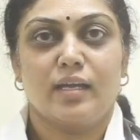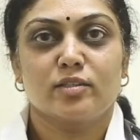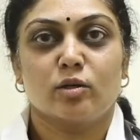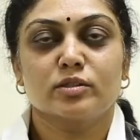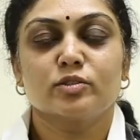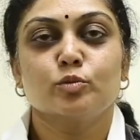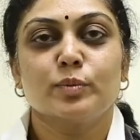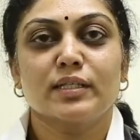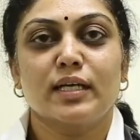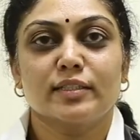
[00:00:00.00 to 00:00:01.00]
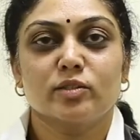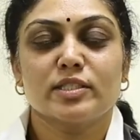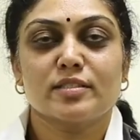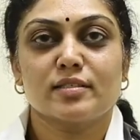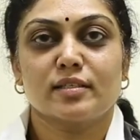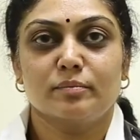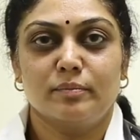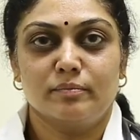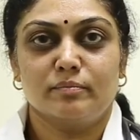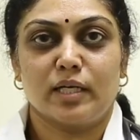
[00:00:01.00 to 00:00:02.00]
I, Doctor Roopa, cardiologist at
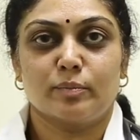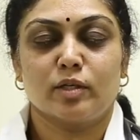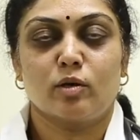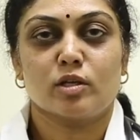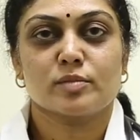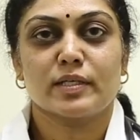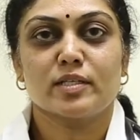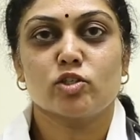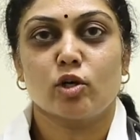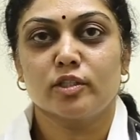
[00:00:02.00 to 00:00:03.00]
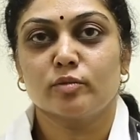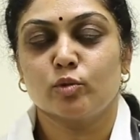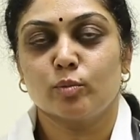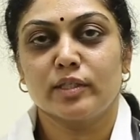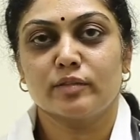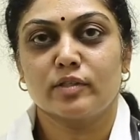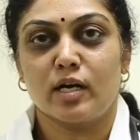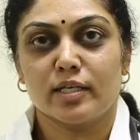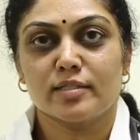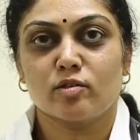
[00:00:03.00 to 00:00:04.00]
Manipal Hospital, joined the movement of
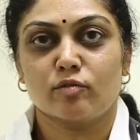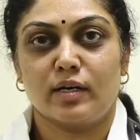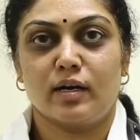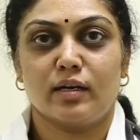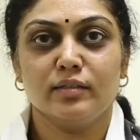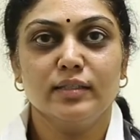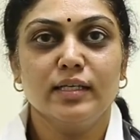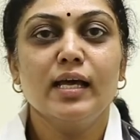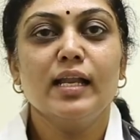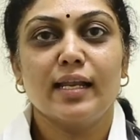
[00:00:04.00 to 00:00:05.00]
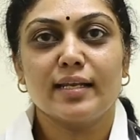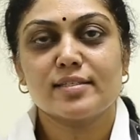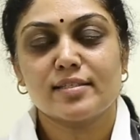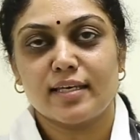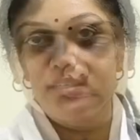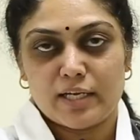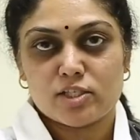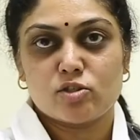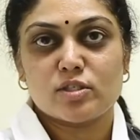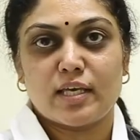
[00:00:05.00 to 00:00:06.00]
Guardians of Heart. Let's take
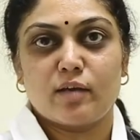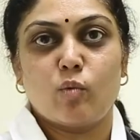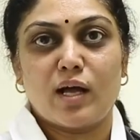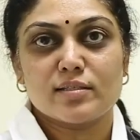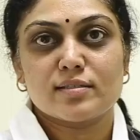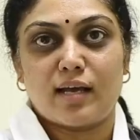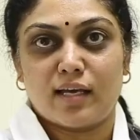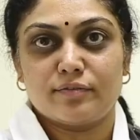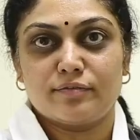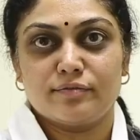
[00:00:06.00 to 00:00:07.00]
pledge to save one's life.